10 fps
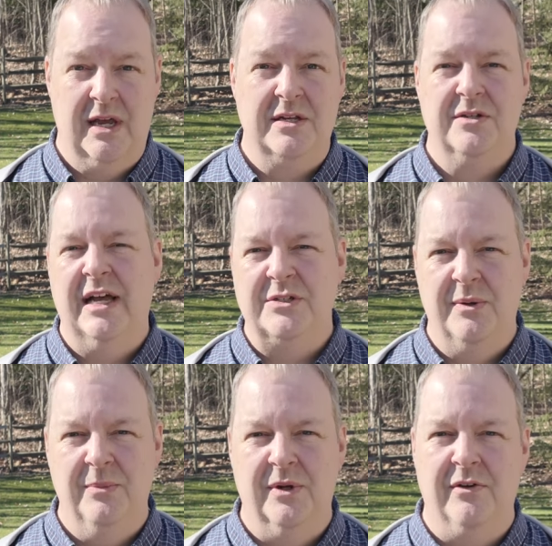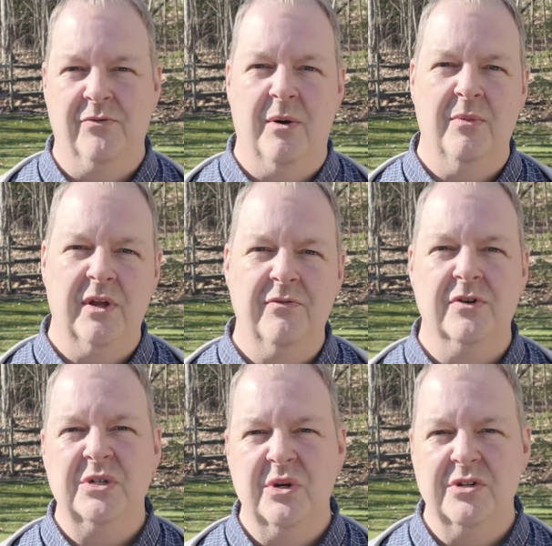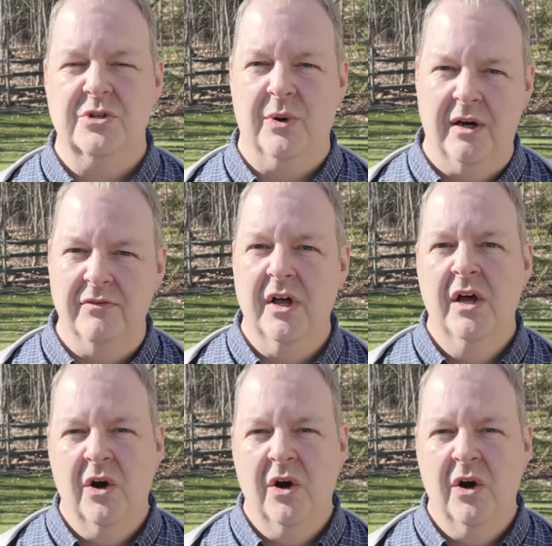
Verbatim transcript: Okay, so that's what I'm looking for. I'm looking for two hundred twelve